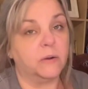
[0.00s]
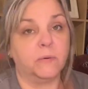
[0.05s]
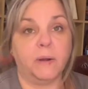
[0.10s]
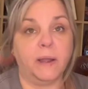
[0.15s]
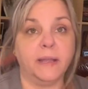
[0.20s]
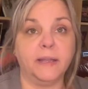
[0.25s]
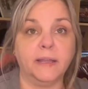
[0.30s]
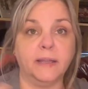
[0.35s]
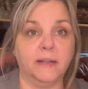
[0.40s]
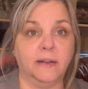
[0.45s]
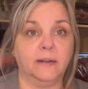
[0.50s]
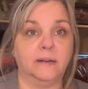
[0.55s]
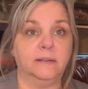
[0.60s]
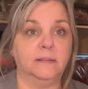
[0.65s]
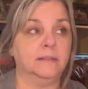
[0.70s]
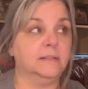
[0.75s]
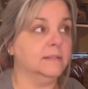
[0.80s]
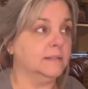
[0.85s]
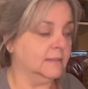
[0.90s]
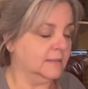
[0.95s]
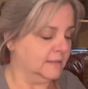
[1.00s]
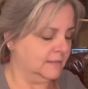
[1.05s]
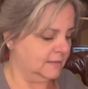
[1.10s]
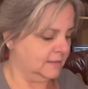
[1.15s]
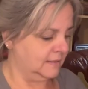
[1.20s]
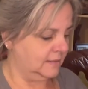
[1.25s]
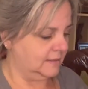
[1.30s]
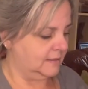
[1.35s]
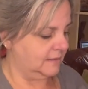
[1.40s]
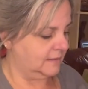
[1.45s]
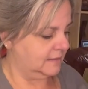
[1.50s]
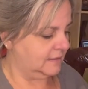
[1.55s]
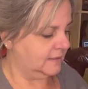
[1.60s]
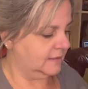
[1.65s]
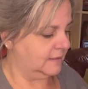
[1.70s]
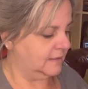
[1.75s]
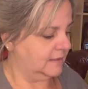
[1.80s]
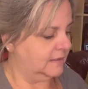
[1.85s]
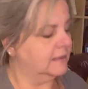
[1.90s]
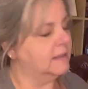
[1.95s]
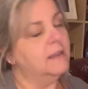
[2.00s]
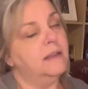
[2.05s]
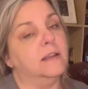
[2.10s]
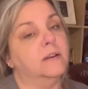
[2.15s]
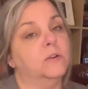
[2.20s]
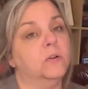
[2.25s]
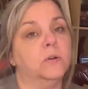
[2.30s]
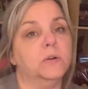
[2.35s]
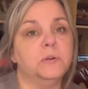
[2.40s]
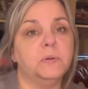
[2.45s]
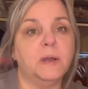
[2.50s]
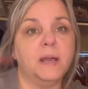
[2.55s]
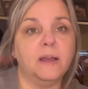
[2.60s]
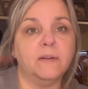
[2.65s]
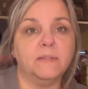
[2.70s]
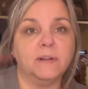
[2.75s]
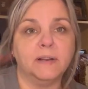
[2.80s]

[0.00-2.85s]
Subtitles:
right here. Nor do I have